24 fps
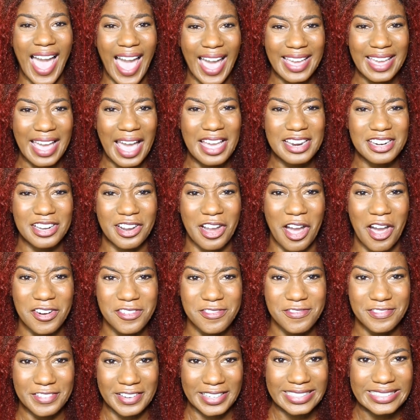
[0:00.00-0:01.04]
I kind of
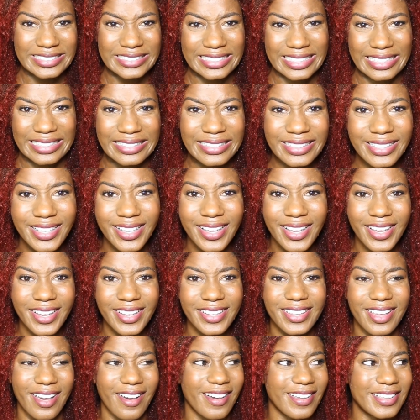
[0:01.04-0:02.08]
conflicted
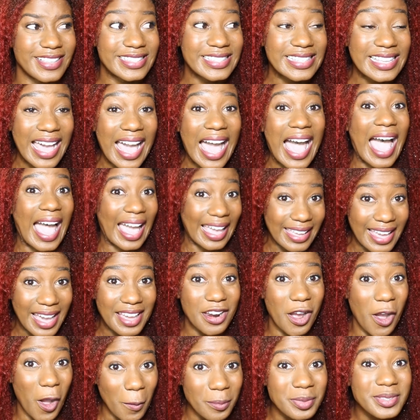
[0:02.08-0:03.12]
because I
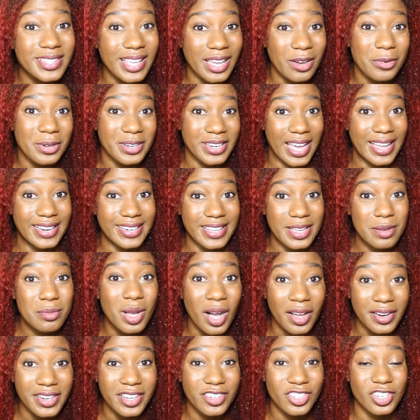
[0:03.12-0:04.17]
kind of upset with that
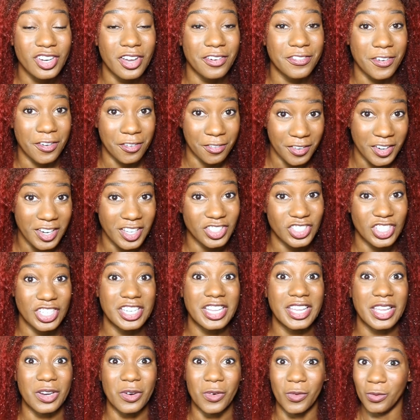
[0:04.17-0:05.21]
deep conditioner for
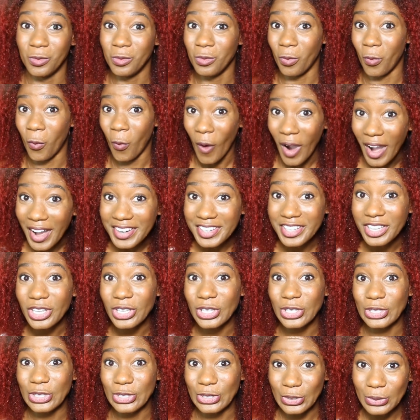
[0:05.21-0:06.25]
finishing in one
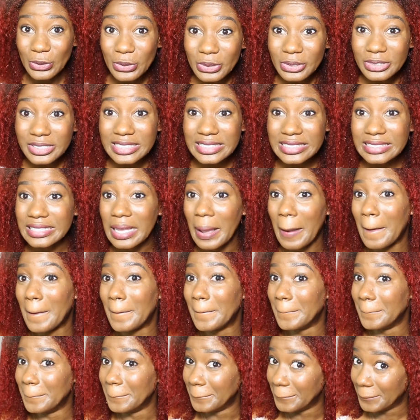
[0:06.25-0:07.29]
use,
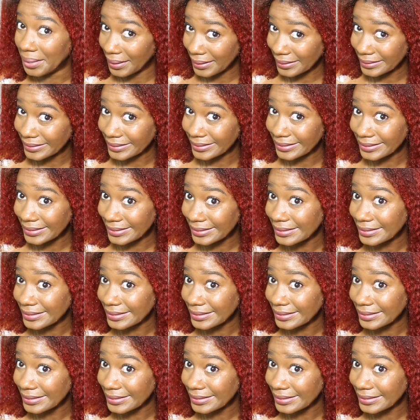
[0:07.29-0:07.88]
but